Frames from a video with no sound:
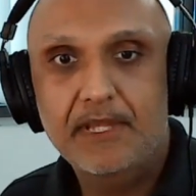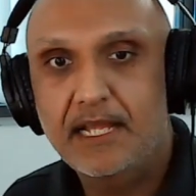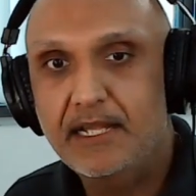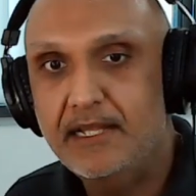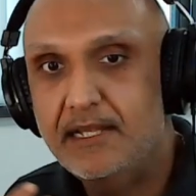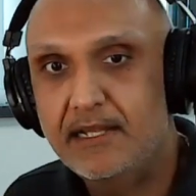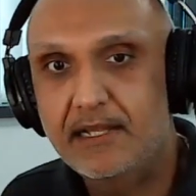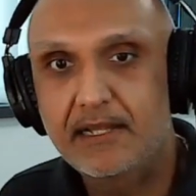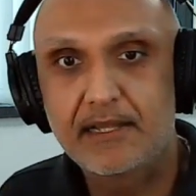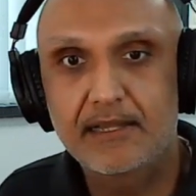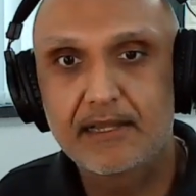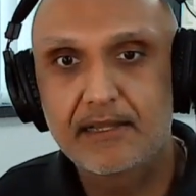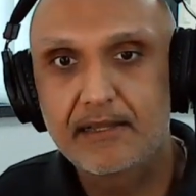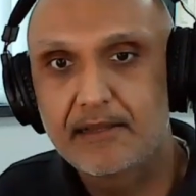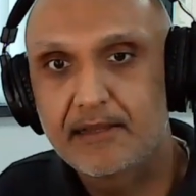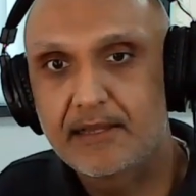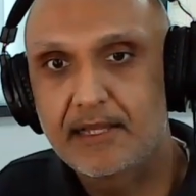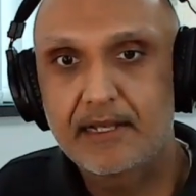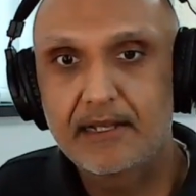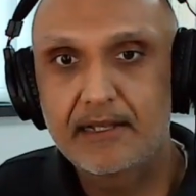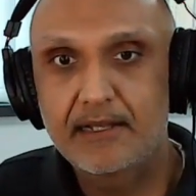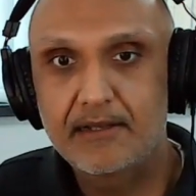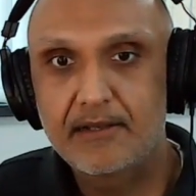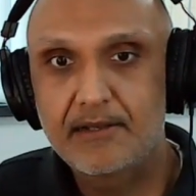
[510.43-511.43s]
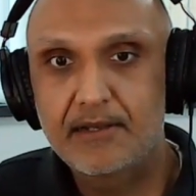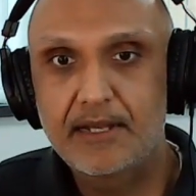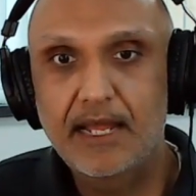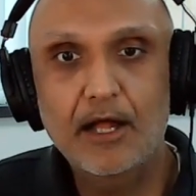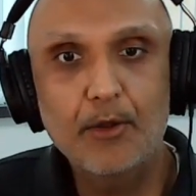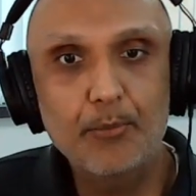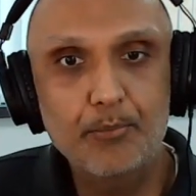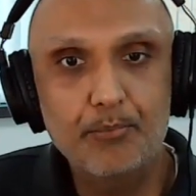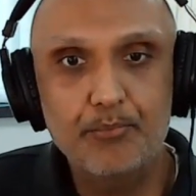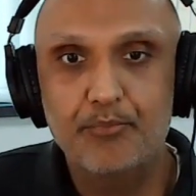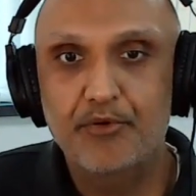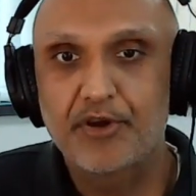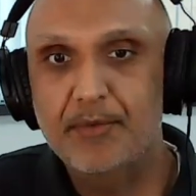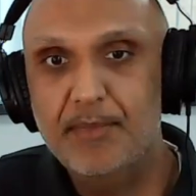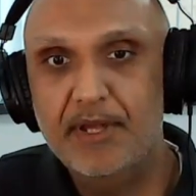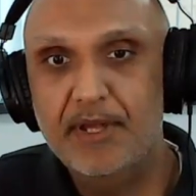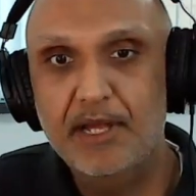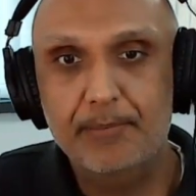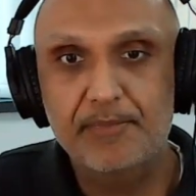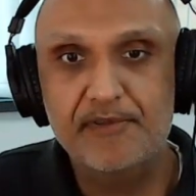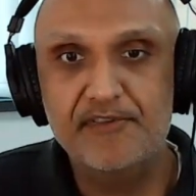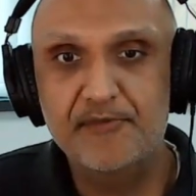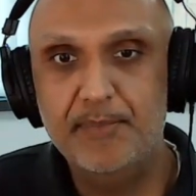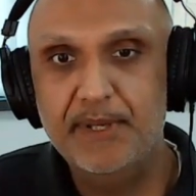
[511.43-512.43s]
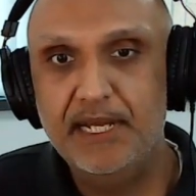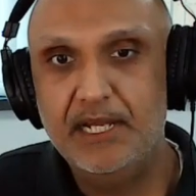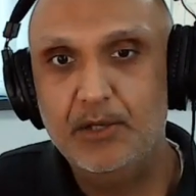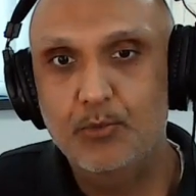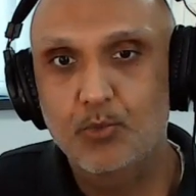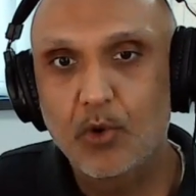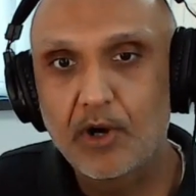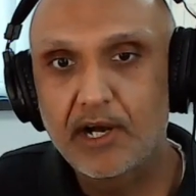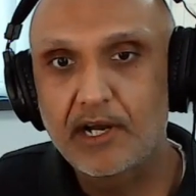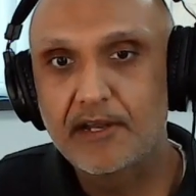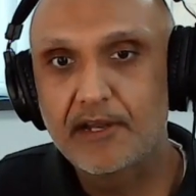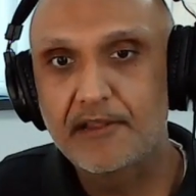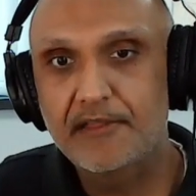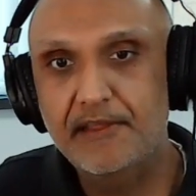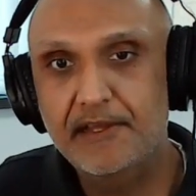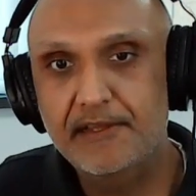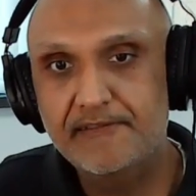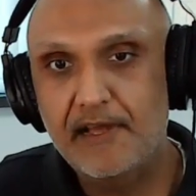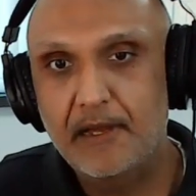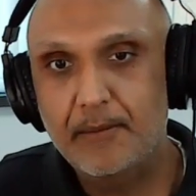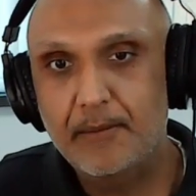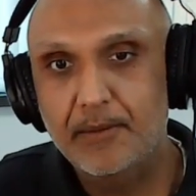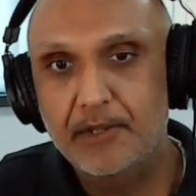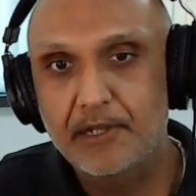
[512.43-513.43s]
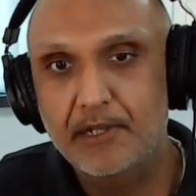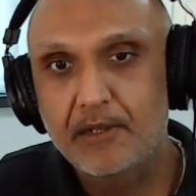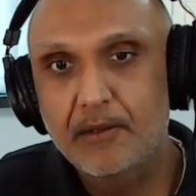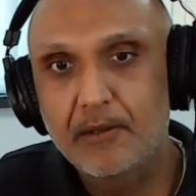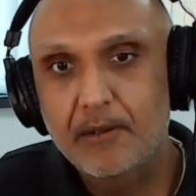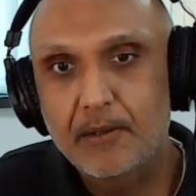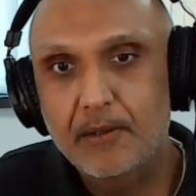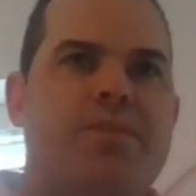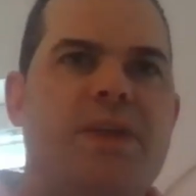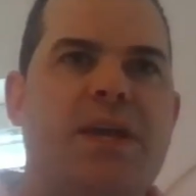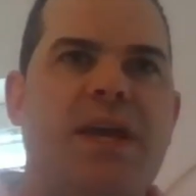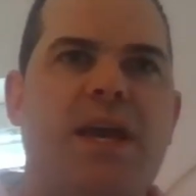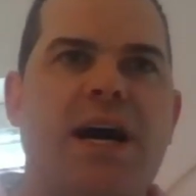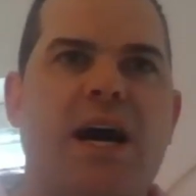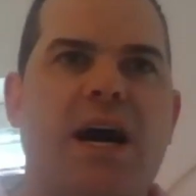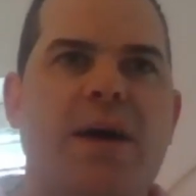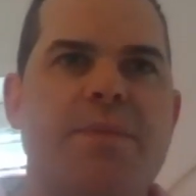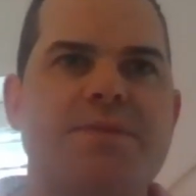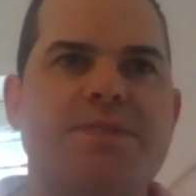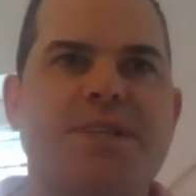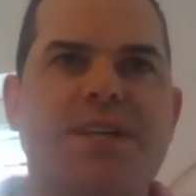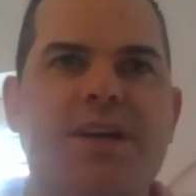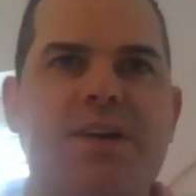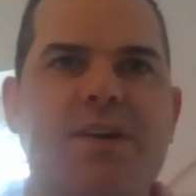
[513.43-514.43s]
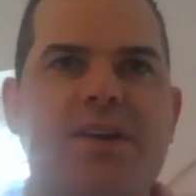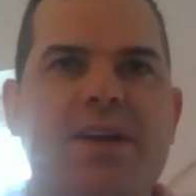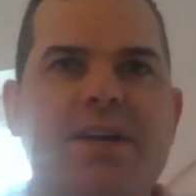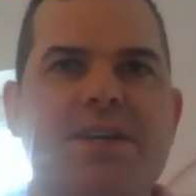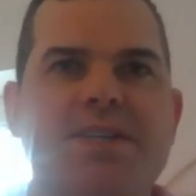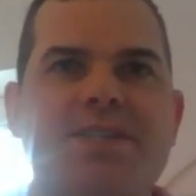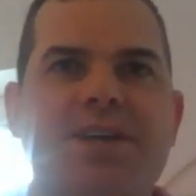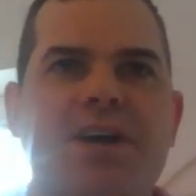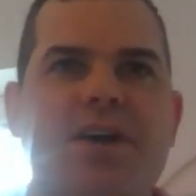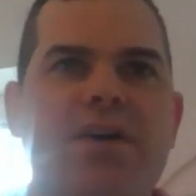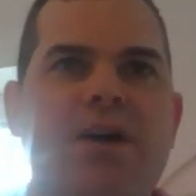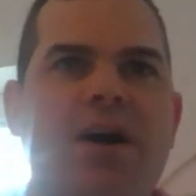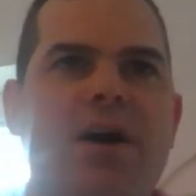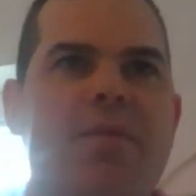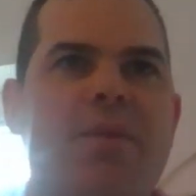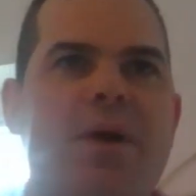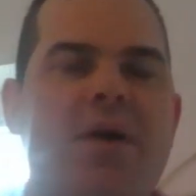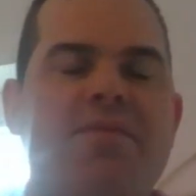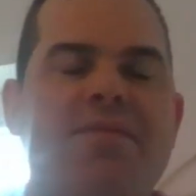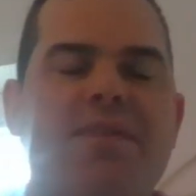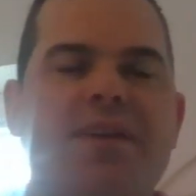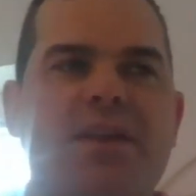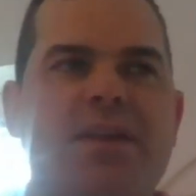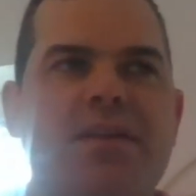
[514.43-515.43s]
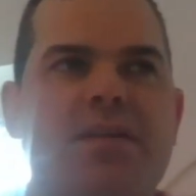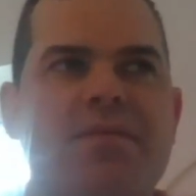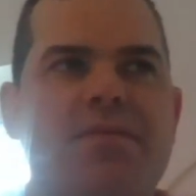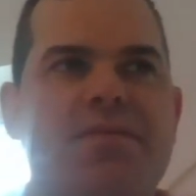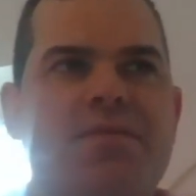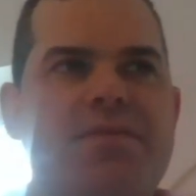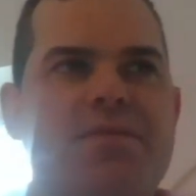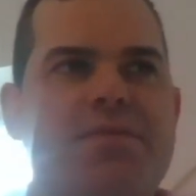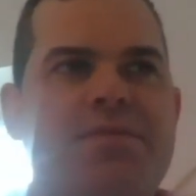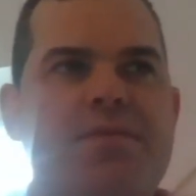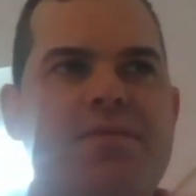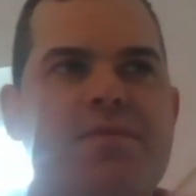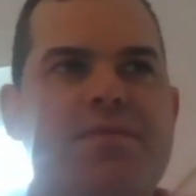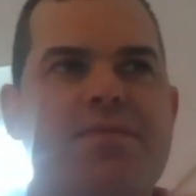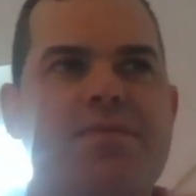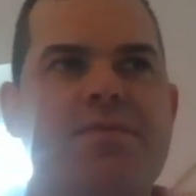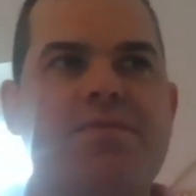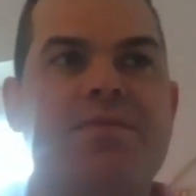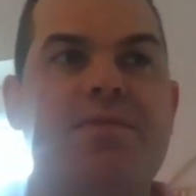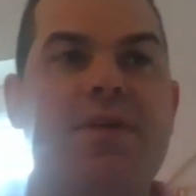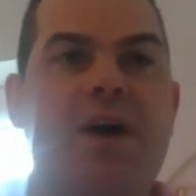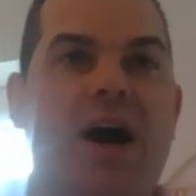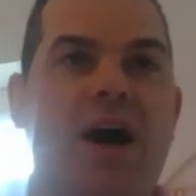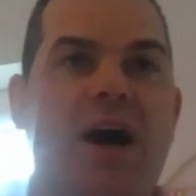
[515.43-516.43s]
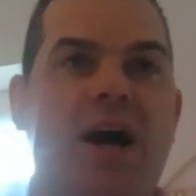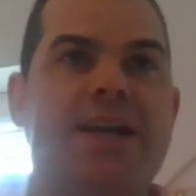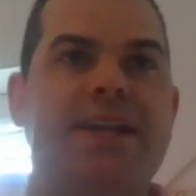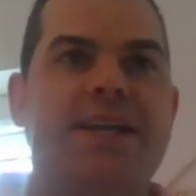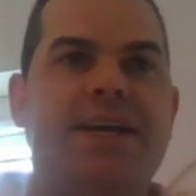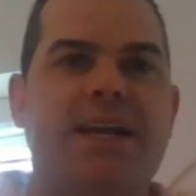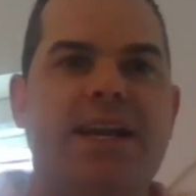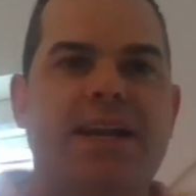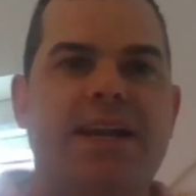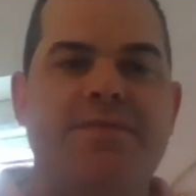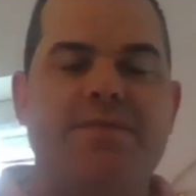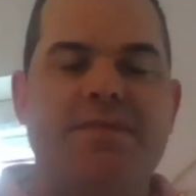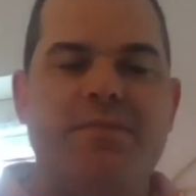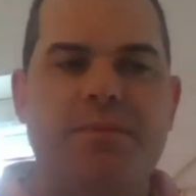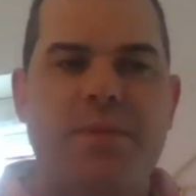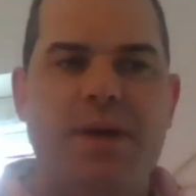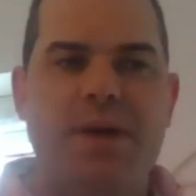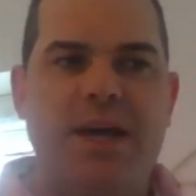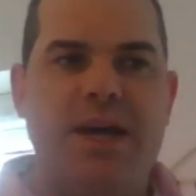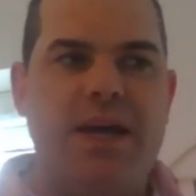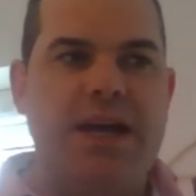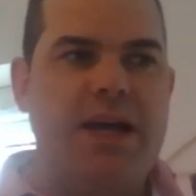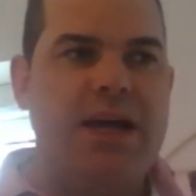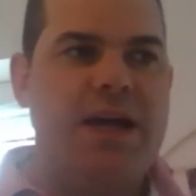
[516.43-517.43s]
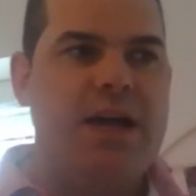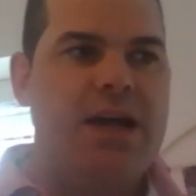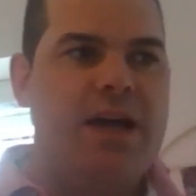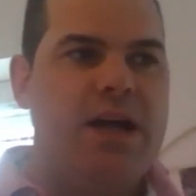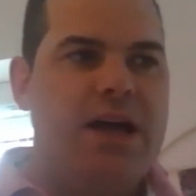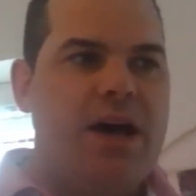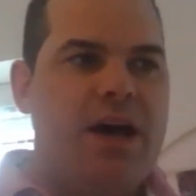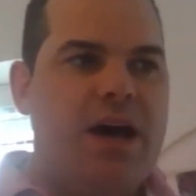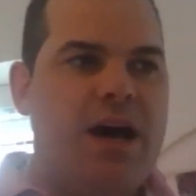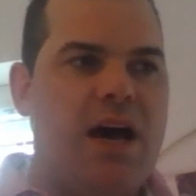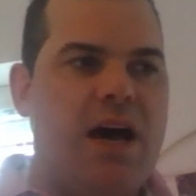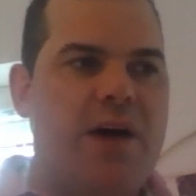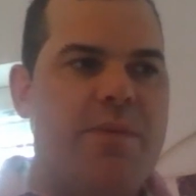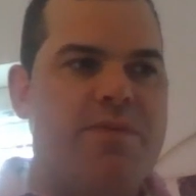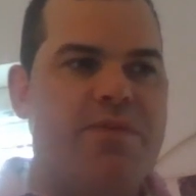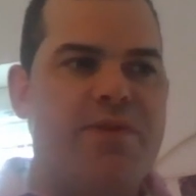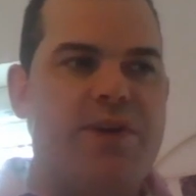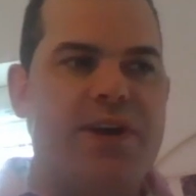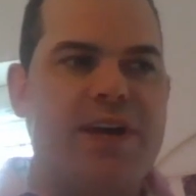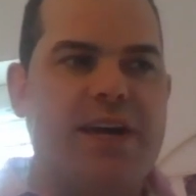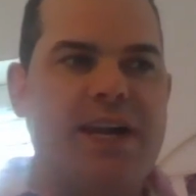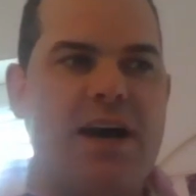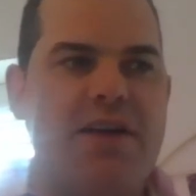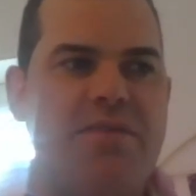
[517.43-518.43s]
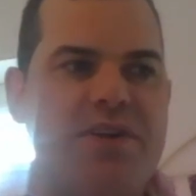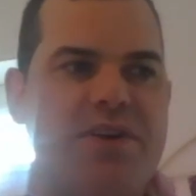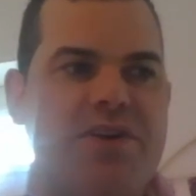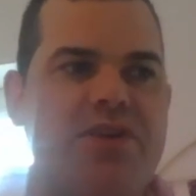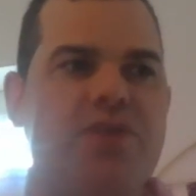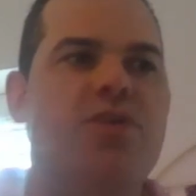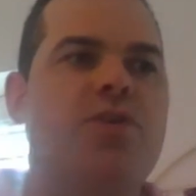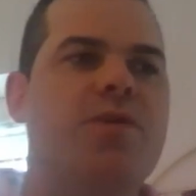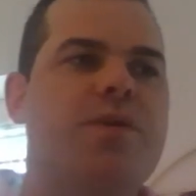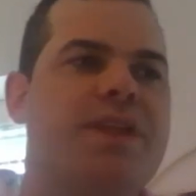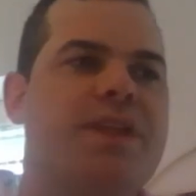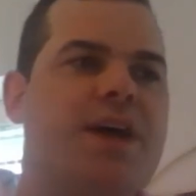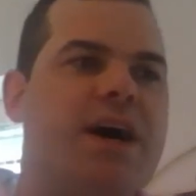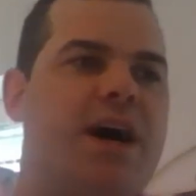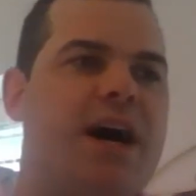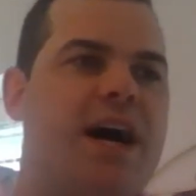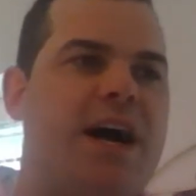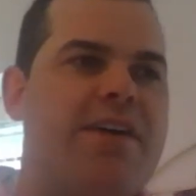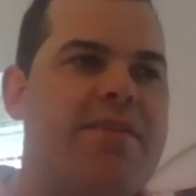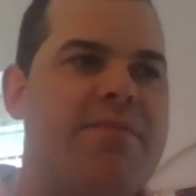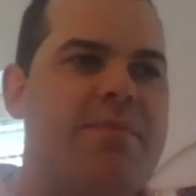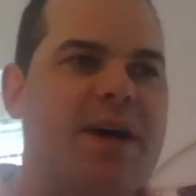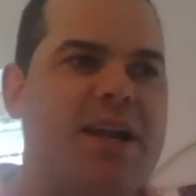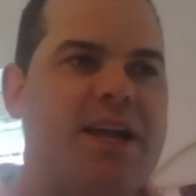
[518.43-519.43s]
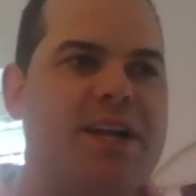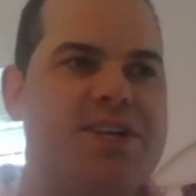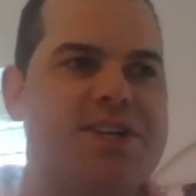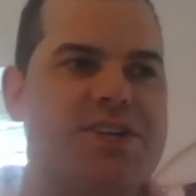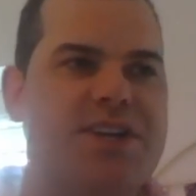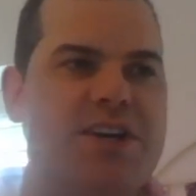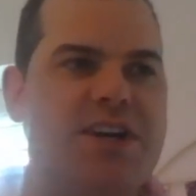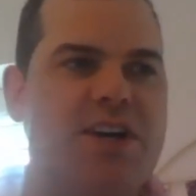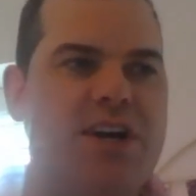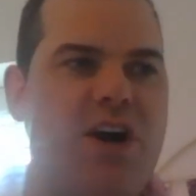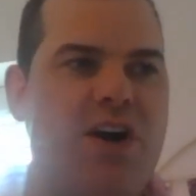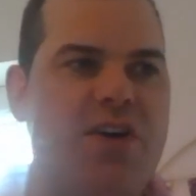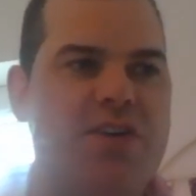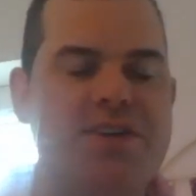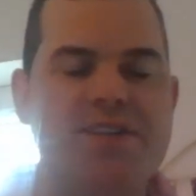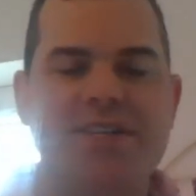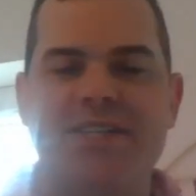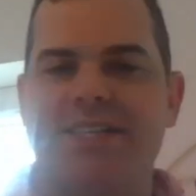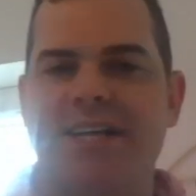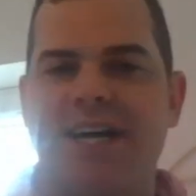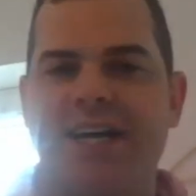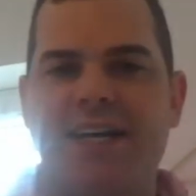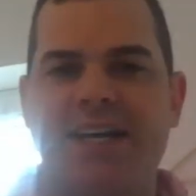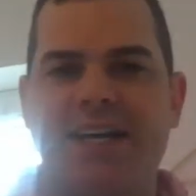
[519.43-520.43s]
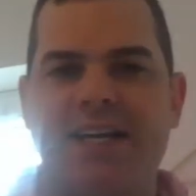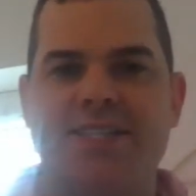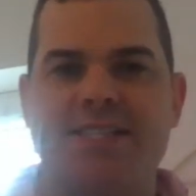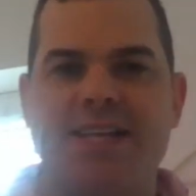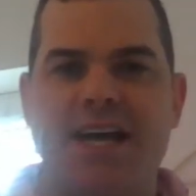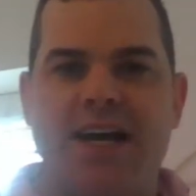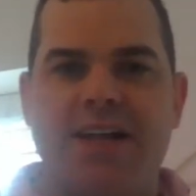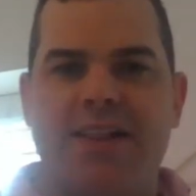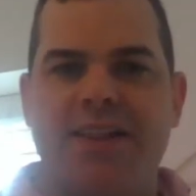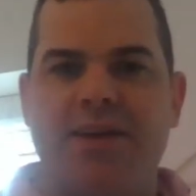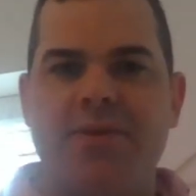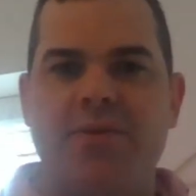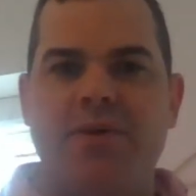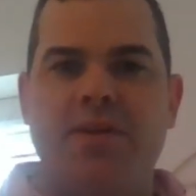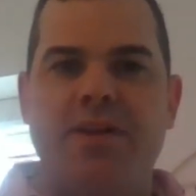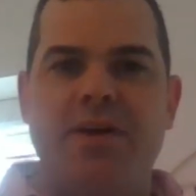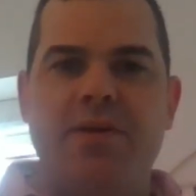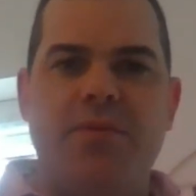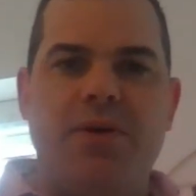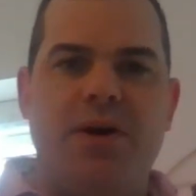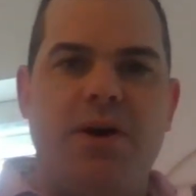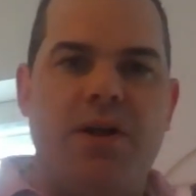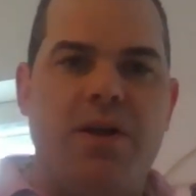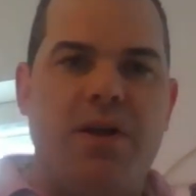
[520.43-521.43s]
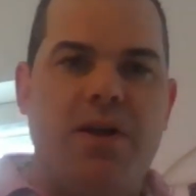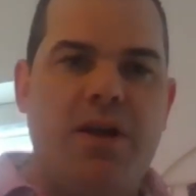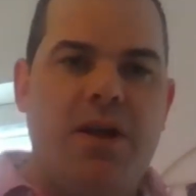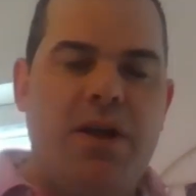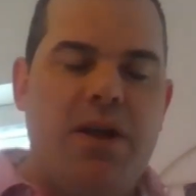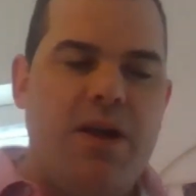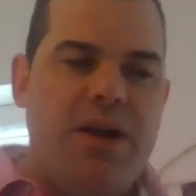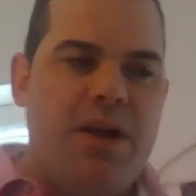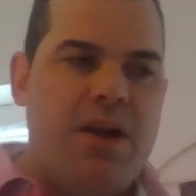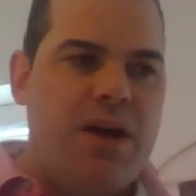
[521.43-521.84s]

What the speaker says: Then help bring me up to speed. What kind of things happen? Yeah, absolutely. So I think ideally for me, if we can have a call with a hiring manager, understand exactly what they want,